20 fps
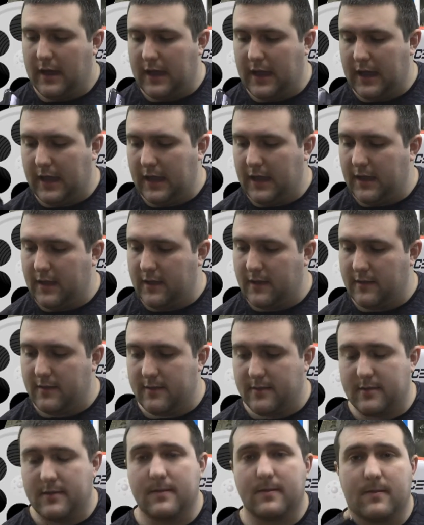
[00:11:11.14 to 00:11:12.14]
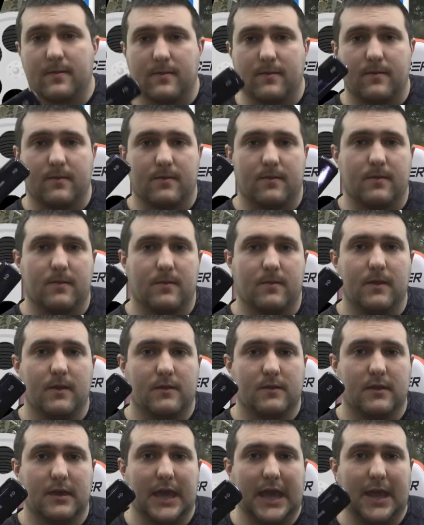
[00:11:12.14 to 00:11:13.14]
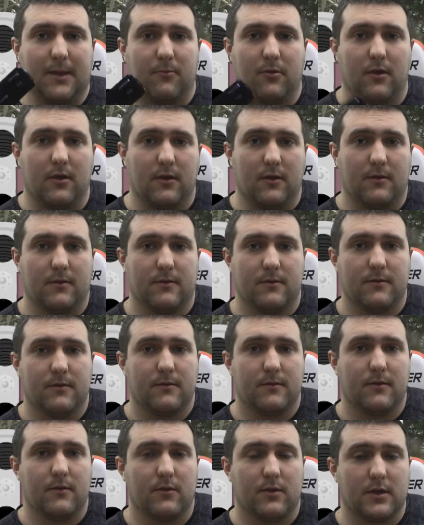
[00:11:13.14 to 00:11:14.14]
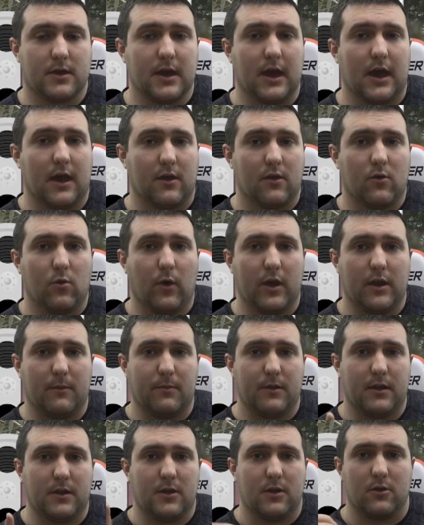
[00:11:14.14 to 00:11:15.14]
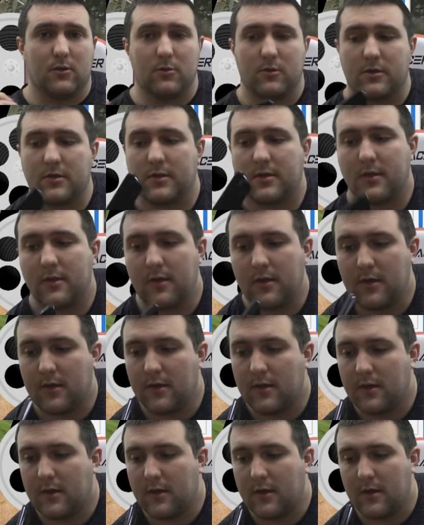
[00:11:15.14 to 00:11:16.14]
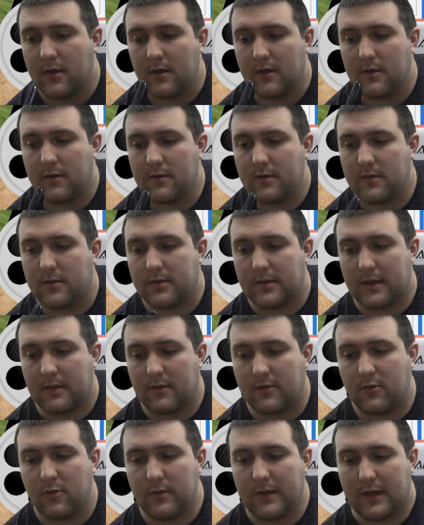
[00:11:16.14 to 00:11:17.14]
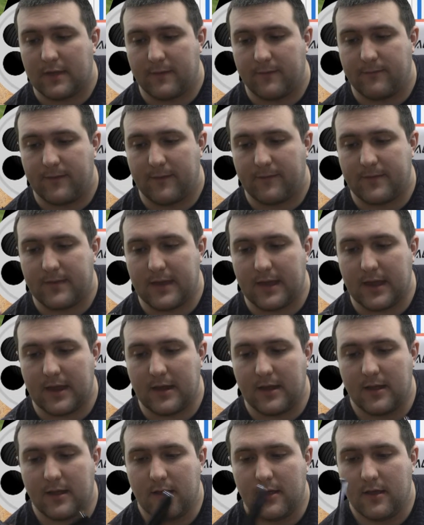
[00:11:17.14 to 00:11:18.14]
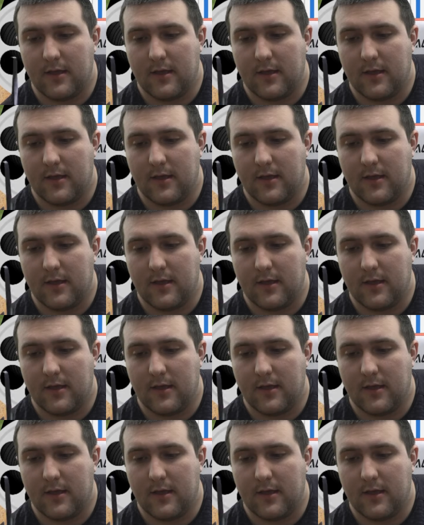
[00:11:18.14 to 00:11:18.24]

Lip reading: And this camera got quite a bit of use since 2015.